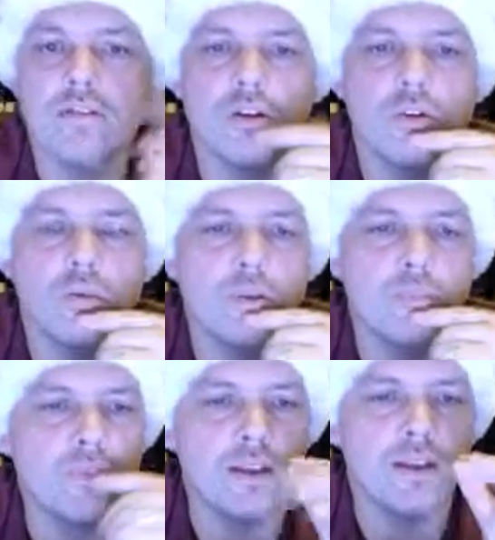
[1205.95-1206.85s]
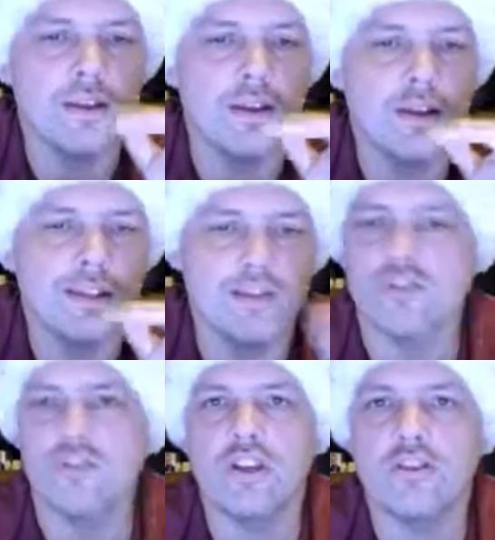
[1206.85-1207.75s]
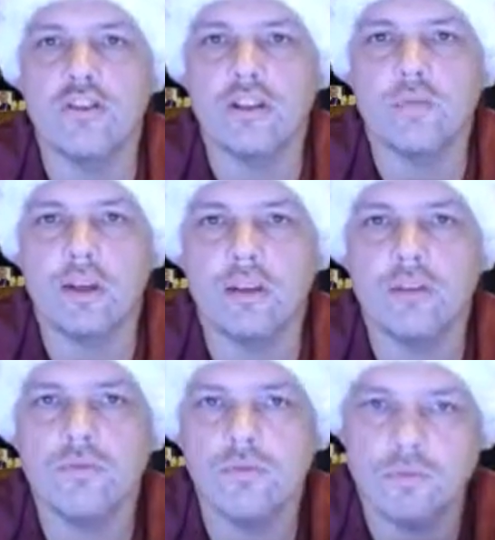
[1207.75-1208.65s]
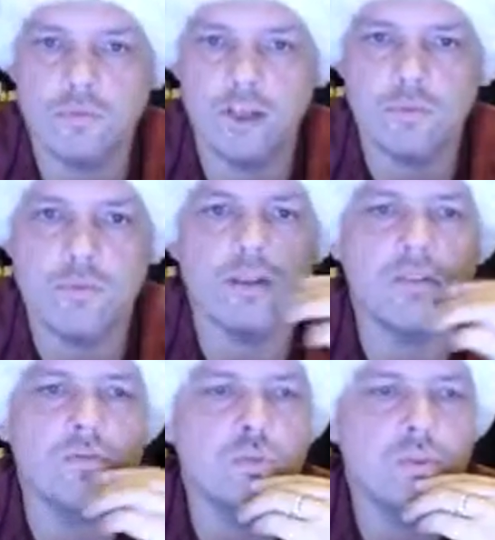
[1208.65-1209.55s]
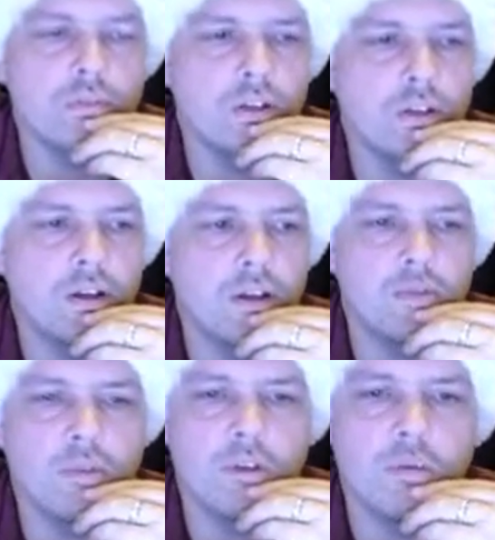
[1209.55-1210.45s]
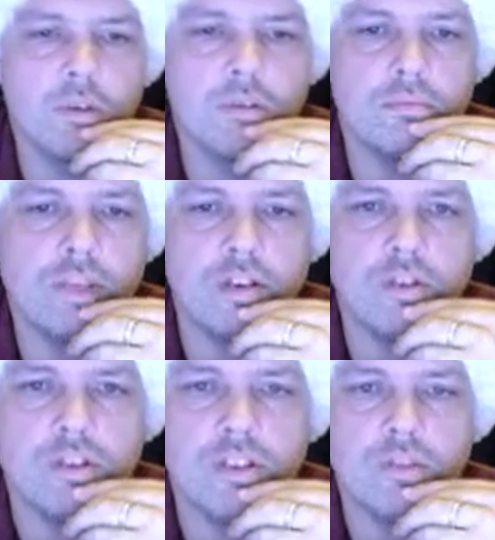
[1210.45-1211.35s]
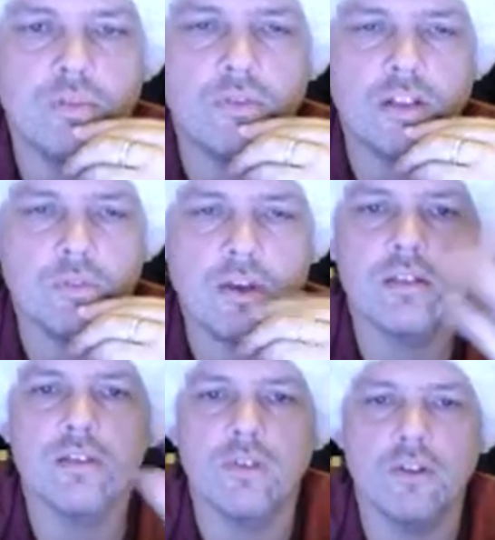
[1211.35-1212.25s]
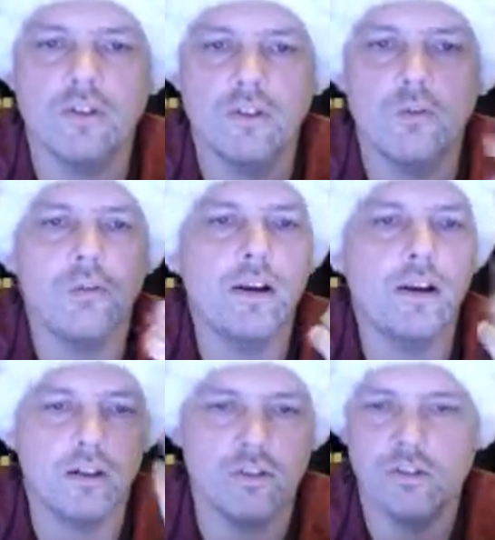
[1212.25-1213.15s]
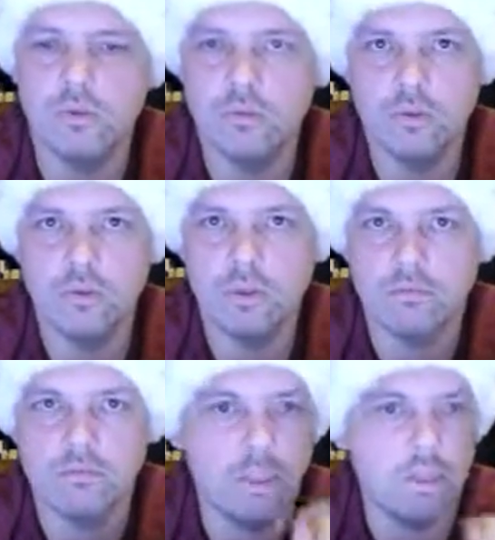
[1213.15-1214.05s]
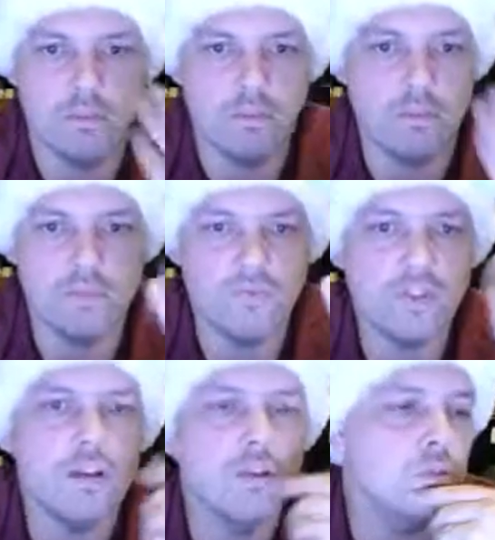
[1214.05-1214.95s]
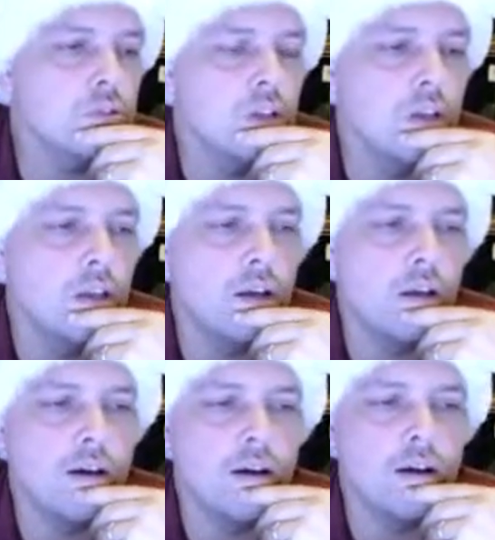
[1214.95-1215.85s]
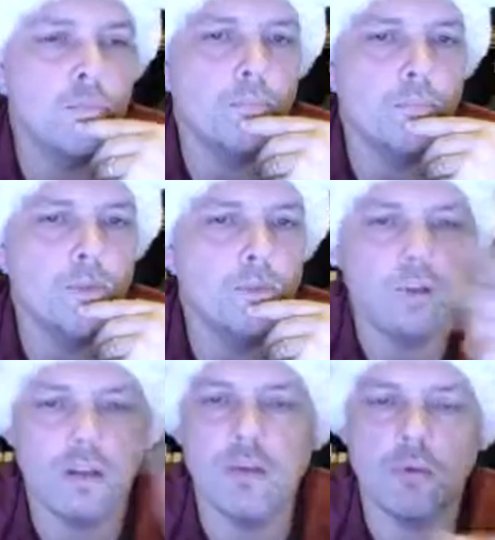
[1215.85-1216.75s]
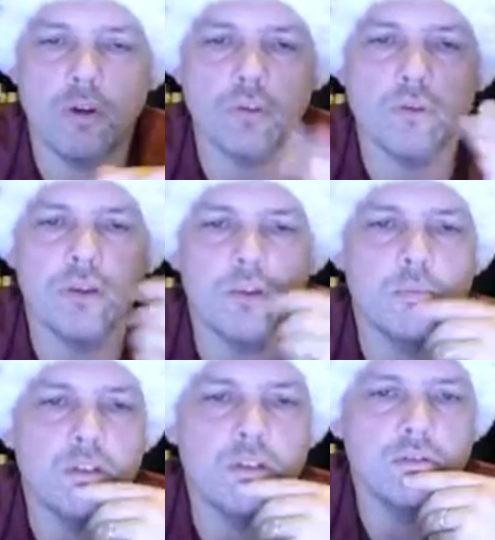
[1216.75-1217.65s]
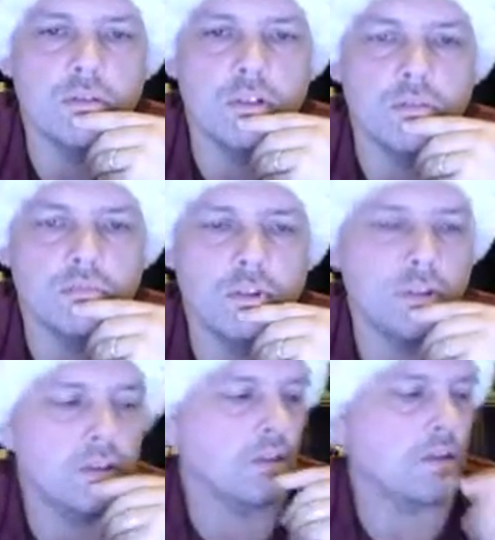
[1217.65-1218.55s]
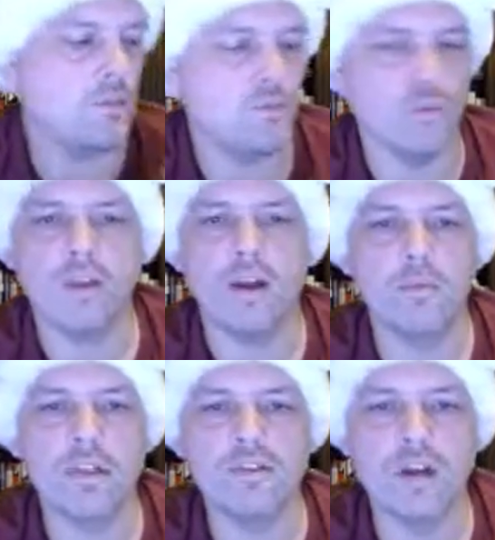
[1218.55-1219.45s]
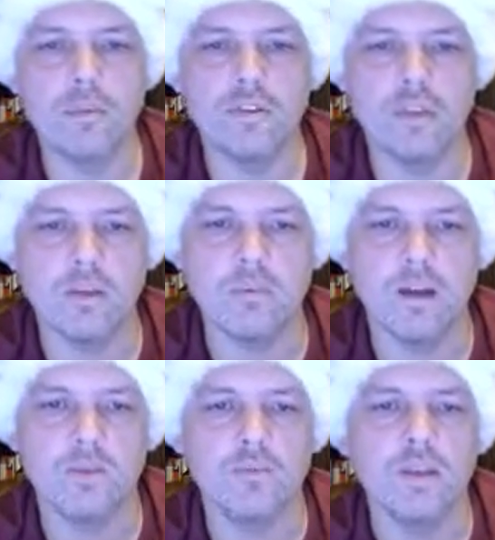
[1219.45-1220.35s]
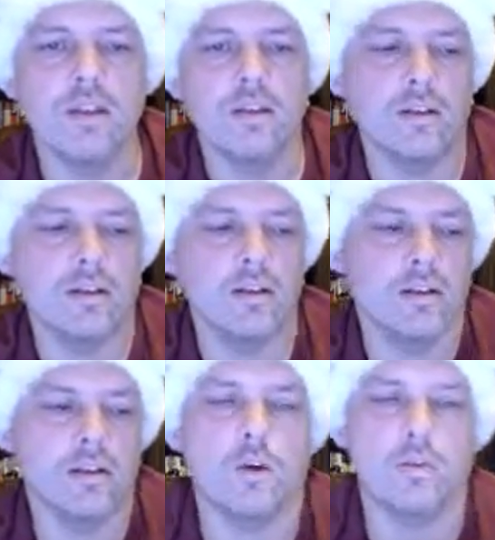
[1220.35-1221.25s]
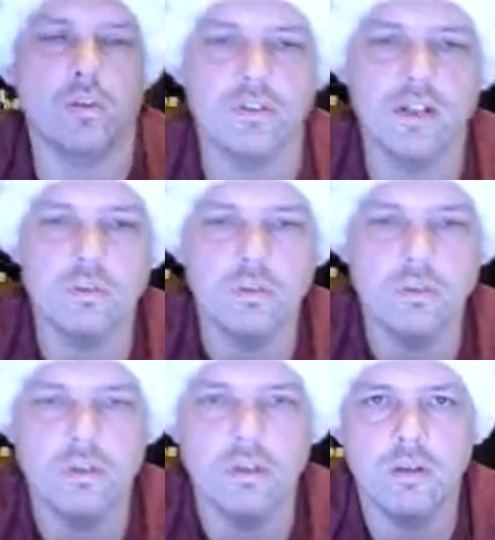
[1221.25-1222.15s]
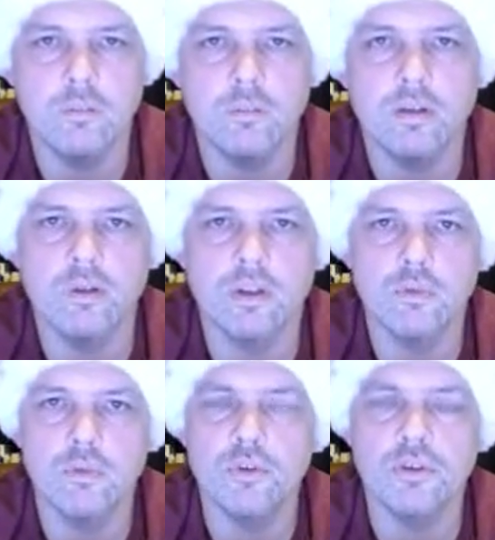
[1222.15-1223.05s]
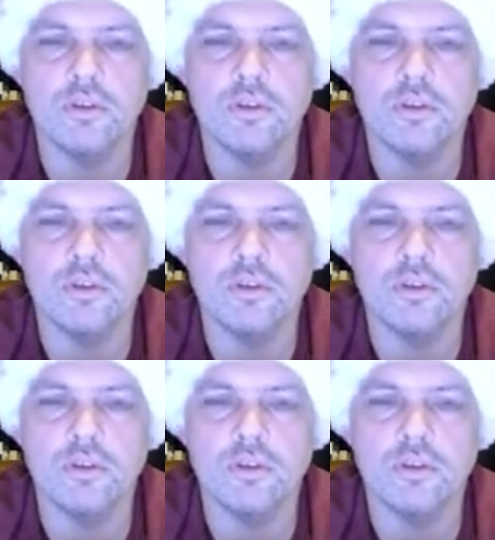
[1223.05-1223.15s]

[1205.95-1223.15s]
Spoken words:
So it doesn't change TechSpective. TechSpective will, I'm still going to be editor-in-chief of TechSpective. I'll still be writing. I'll still be doing these videos. But I'm also going to be, have a full-time day job at the same time, helping Tenable build the community.